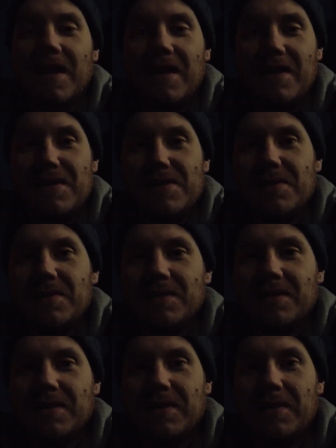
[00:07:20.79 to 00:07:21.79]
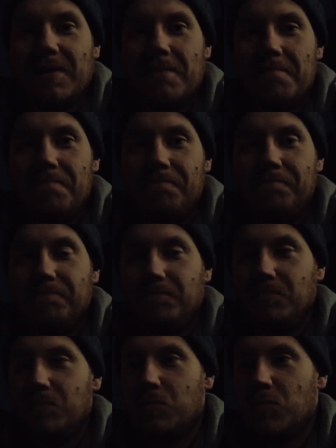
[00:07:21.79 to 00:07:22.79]
case.
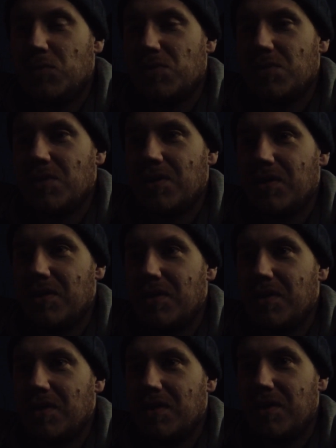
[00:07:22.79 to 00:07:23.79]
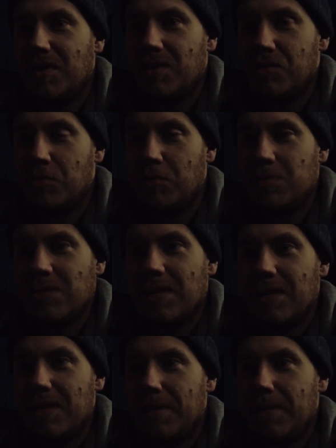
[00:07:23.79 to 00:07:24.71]
The earlier troubles I had.